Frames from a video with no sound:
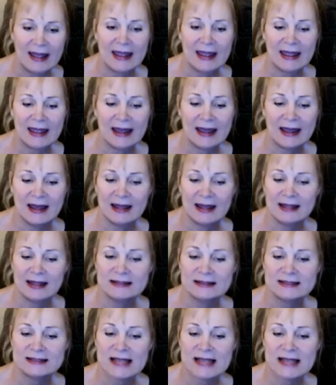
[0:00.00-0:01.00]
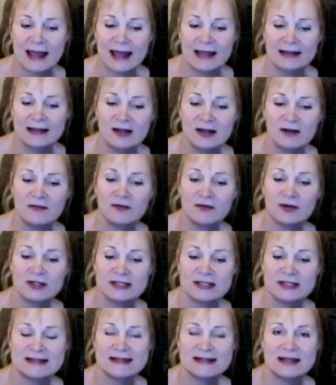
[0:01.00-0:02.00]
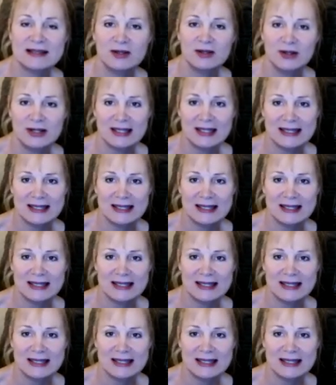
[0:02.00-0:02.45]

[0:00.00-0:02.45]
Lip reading: And I look forward to seeing you